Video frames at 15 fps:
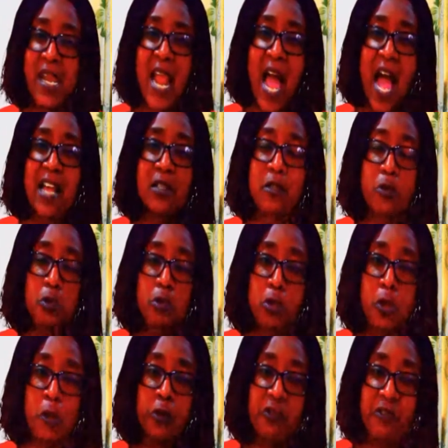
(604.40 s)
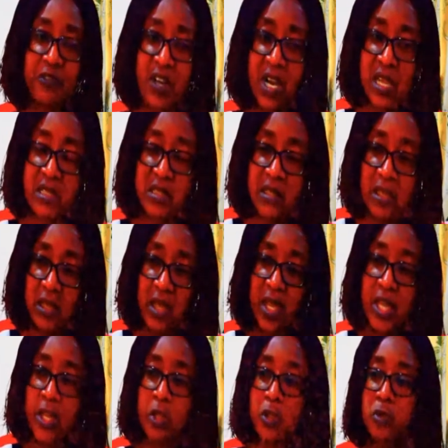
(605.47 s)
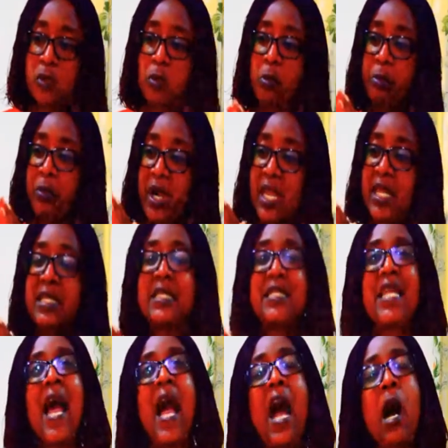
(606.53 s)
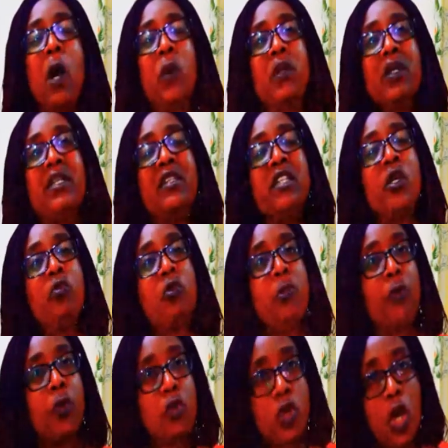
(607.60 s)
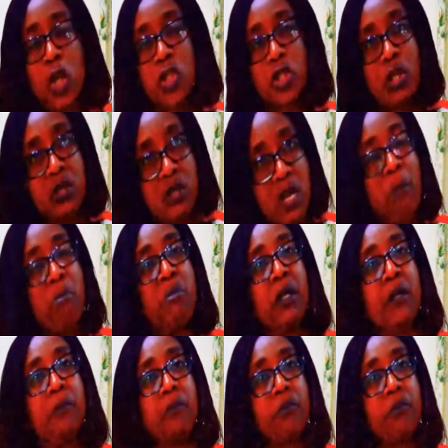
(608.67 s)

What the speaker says: has to do first is to bring down the reproduction number.